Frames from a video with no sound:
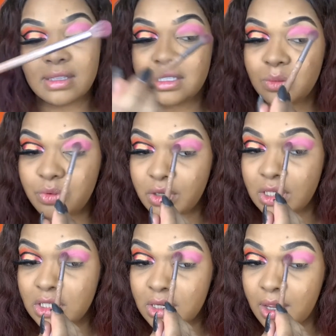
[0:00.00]
It's a pretty
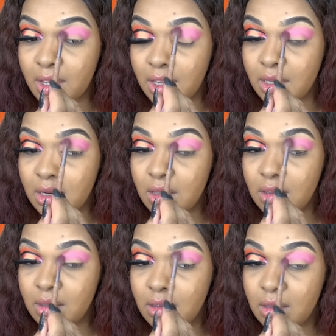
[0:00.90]
shade.
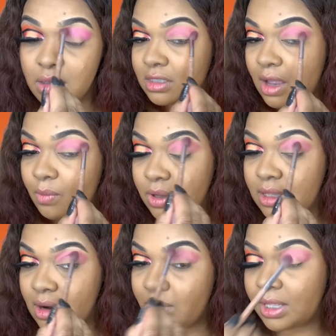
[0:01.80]
Not one
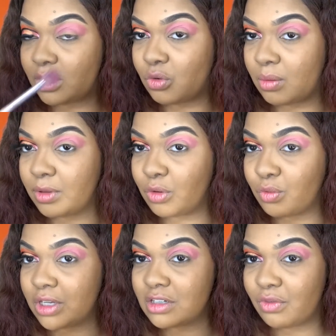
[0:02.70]
that I would like normally
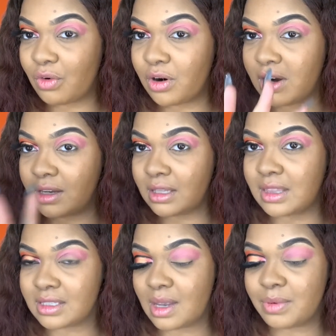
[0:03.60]
reach for, not
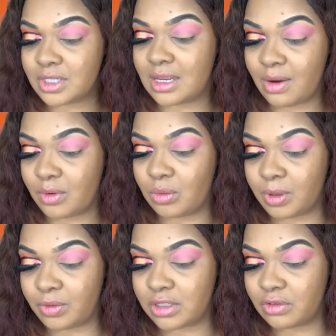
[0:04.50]
the type of shade I would normally
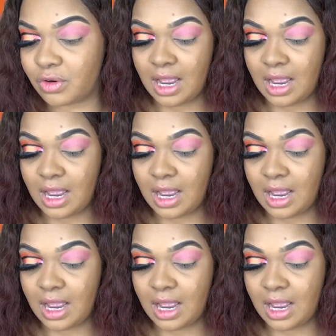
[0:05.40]
reach for.